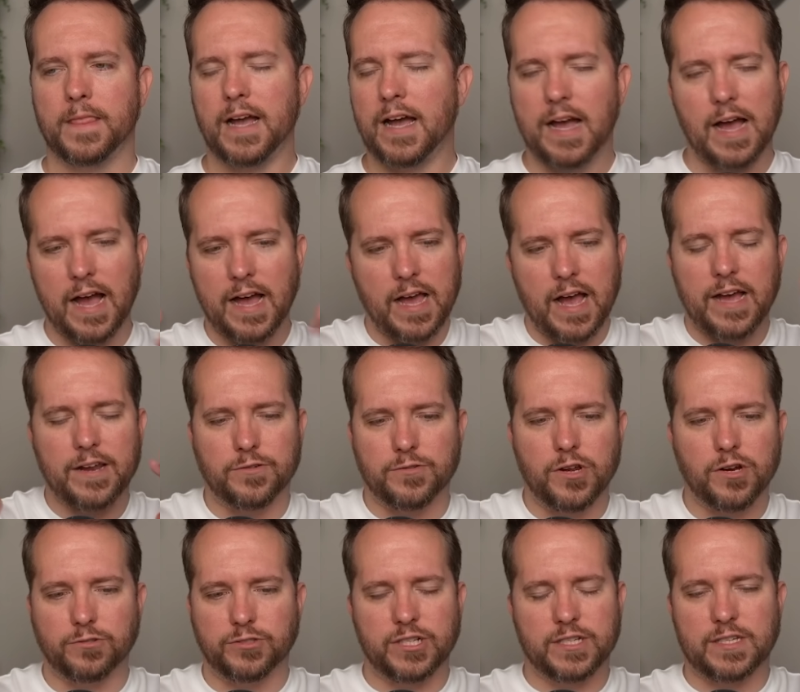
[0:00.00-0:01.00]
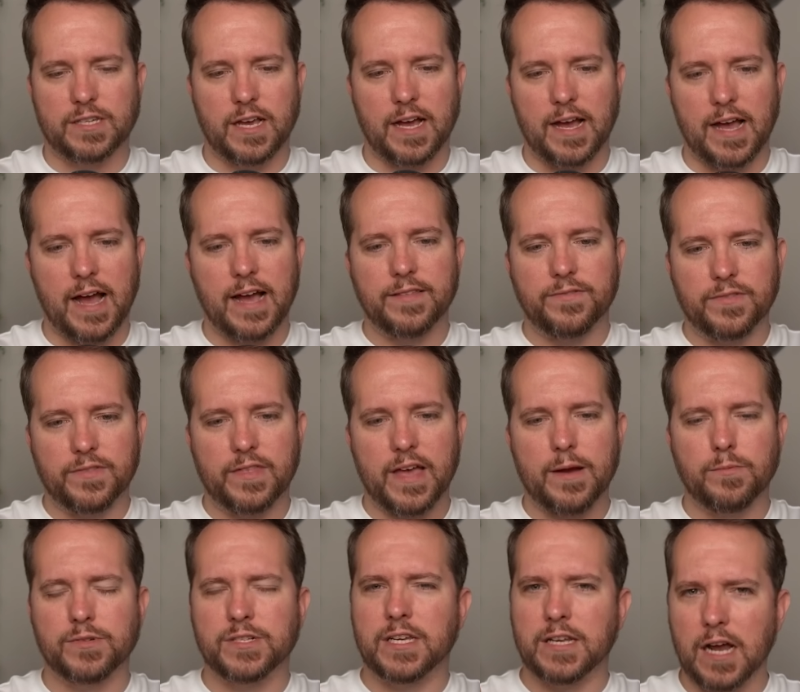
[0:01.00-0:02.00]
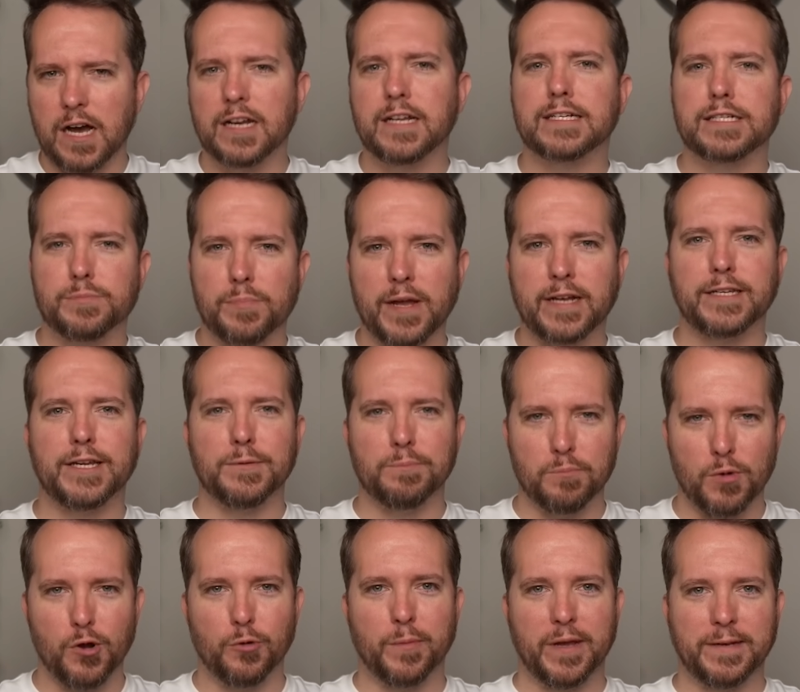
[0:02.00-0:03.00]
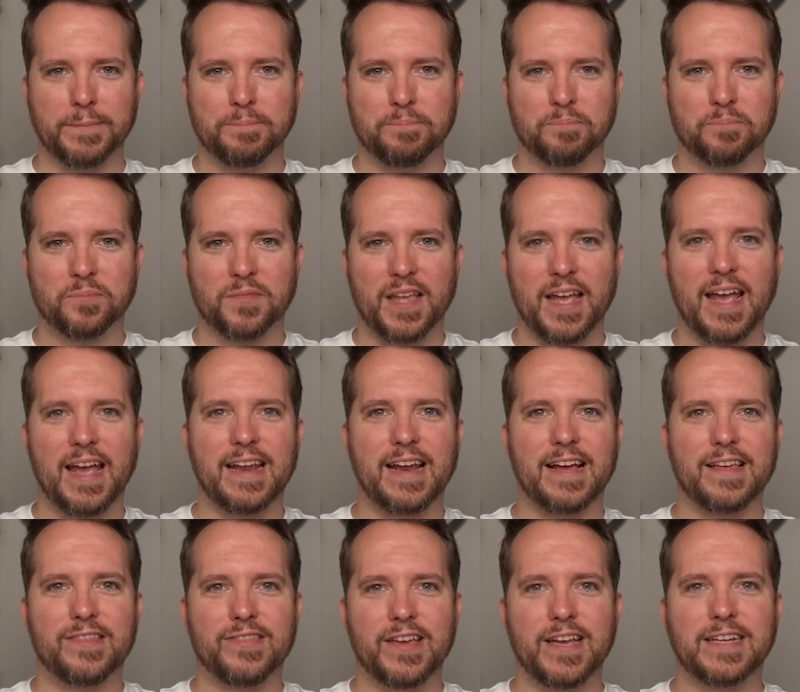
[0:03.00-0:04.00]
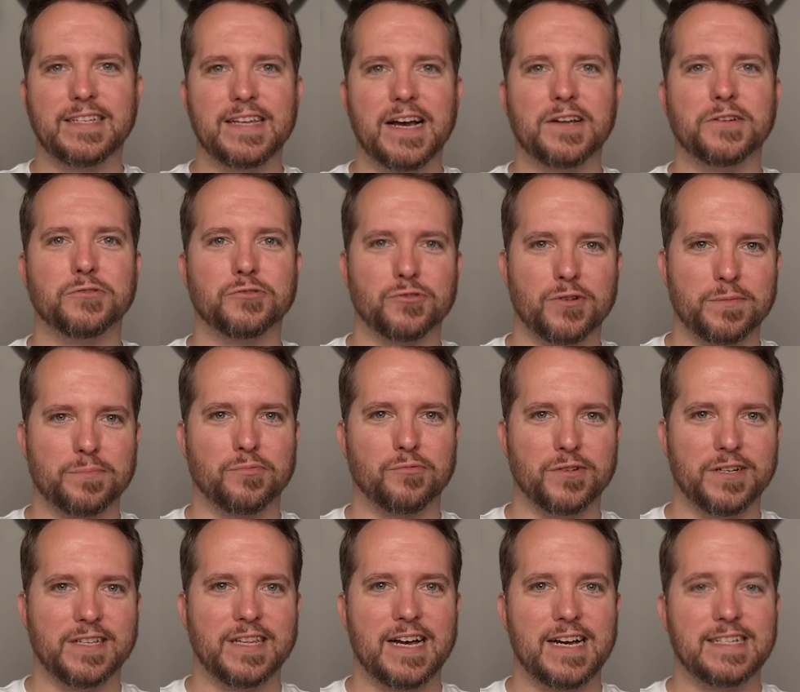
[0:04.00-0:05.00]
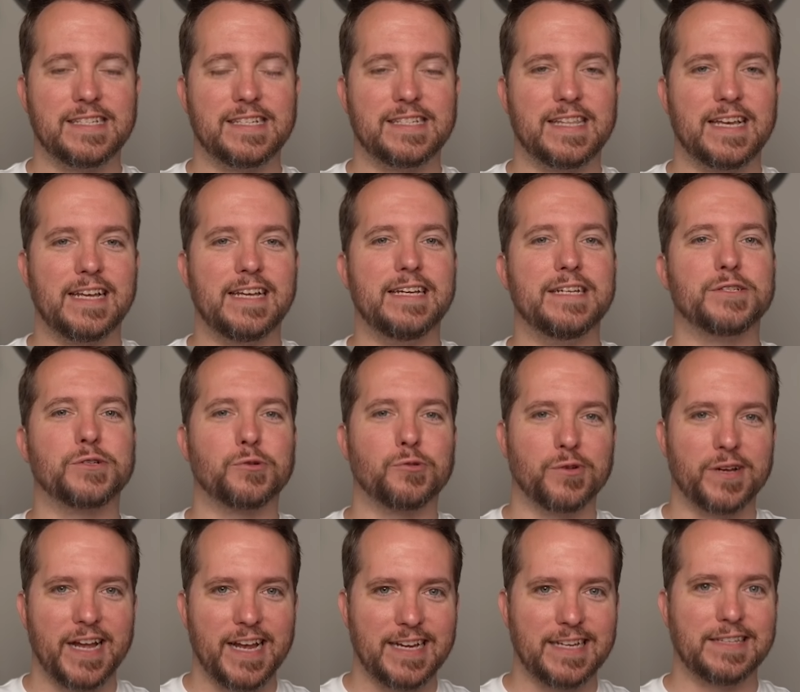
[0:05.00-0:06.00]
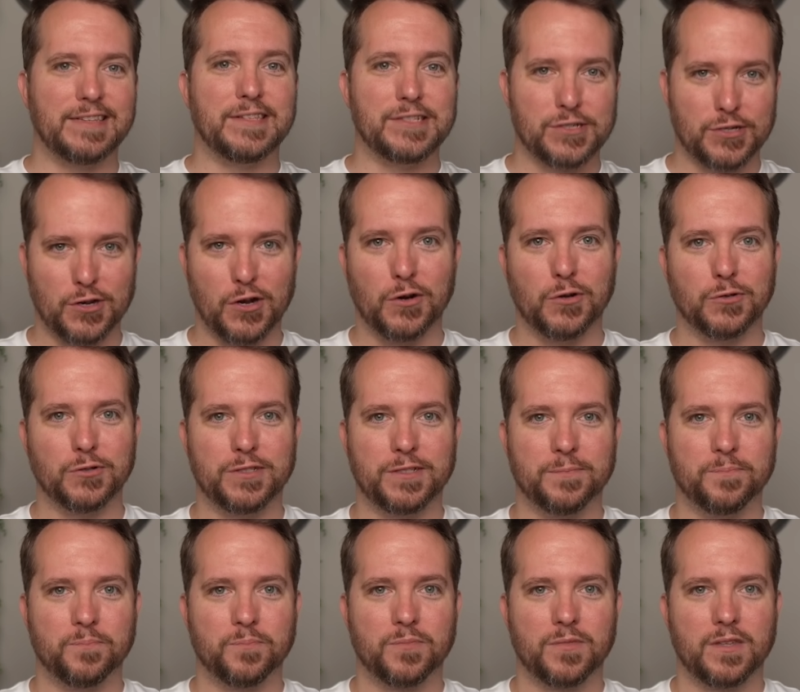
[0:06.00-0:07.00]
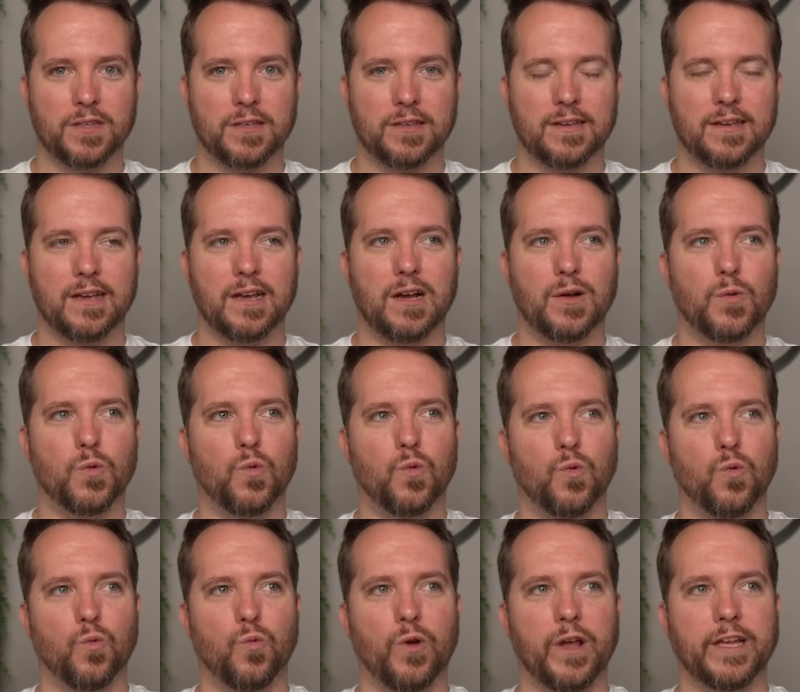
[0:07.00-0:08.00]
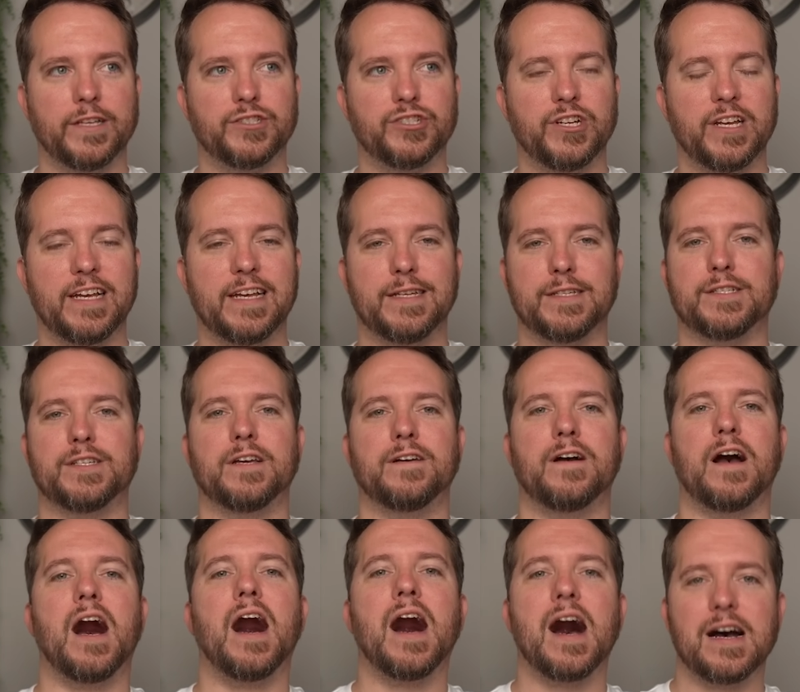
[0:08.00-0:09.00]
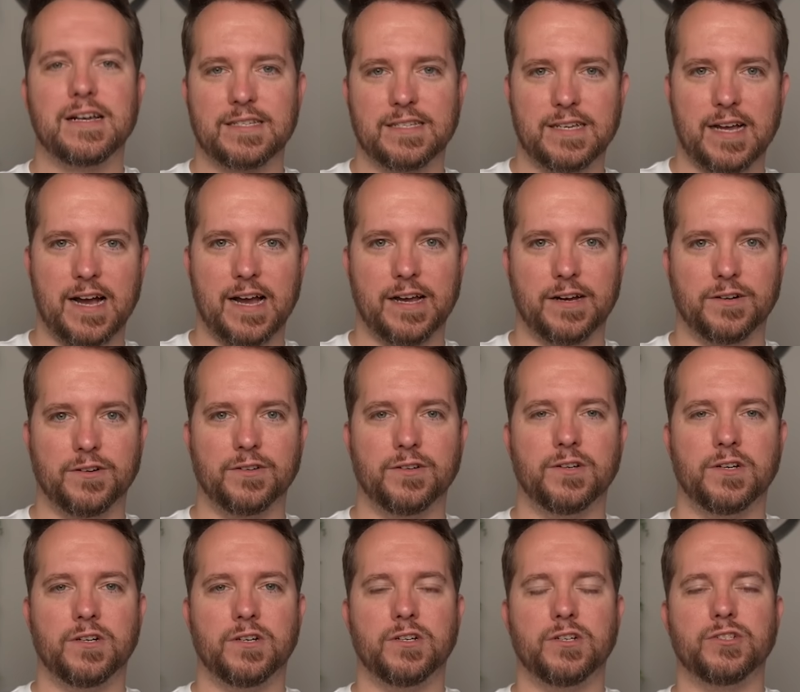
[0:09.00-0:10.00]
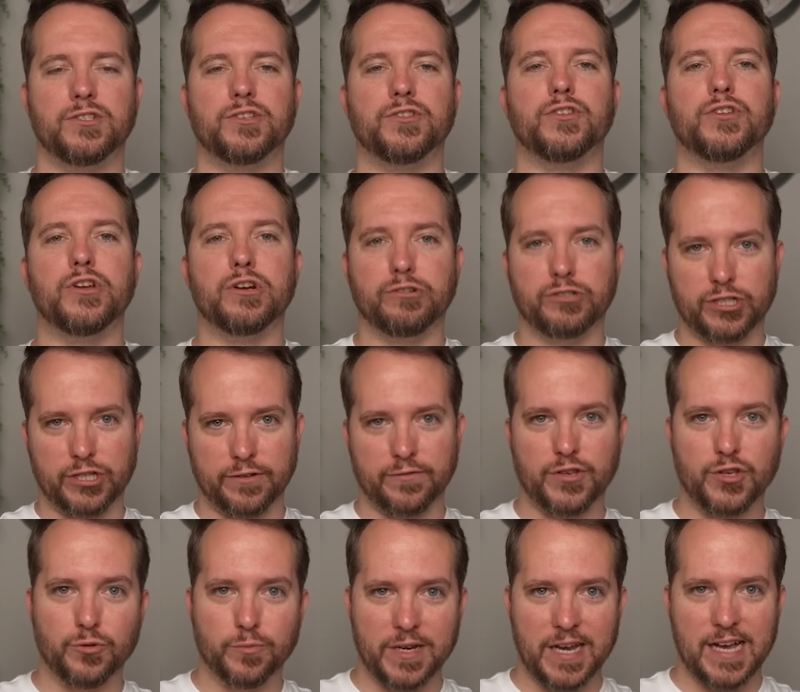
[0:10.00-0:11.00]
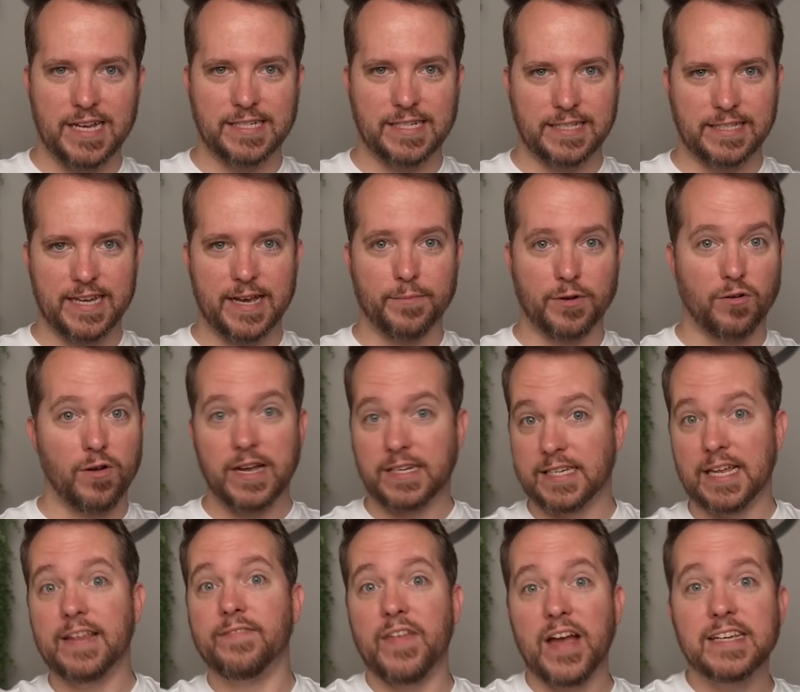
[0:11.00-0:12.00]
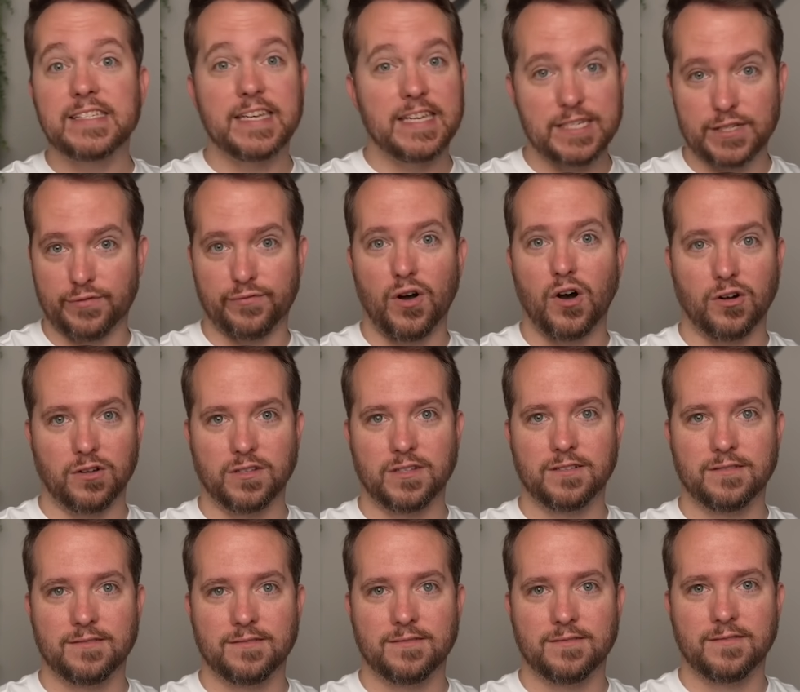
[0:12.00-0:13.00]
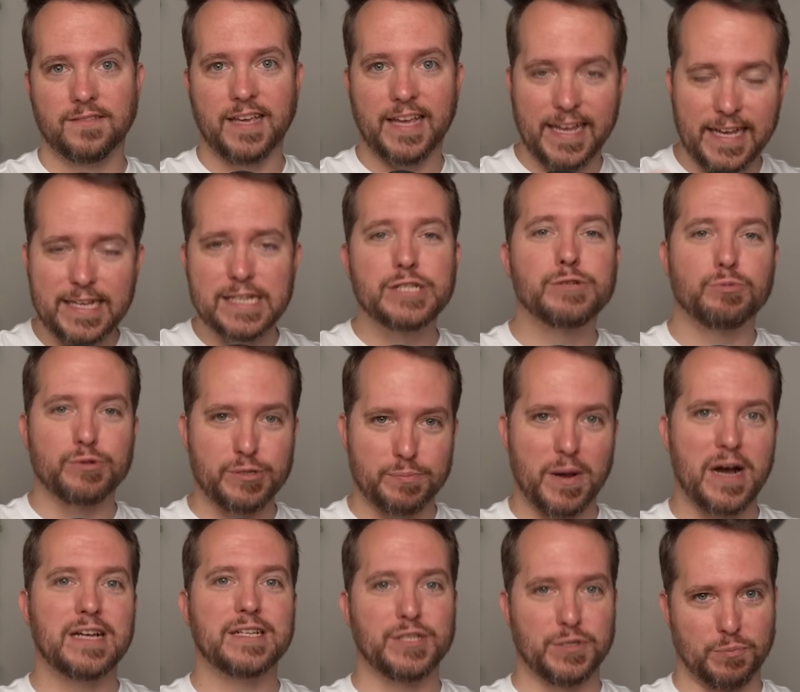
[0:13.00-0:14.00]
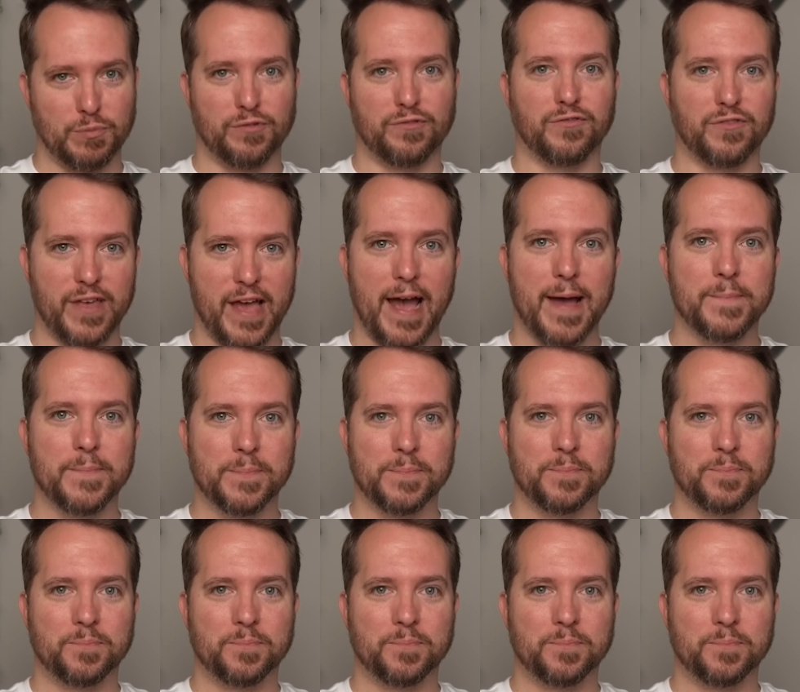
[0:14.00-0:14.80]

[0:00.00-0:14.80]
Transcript: I, I don't know. Just I, I, that was an unexpected moment, and I think Donald Trump realizes that he has created this cult, which is hostile to the notion of humanizing Democrats, and that's his fault. He is responsible for that.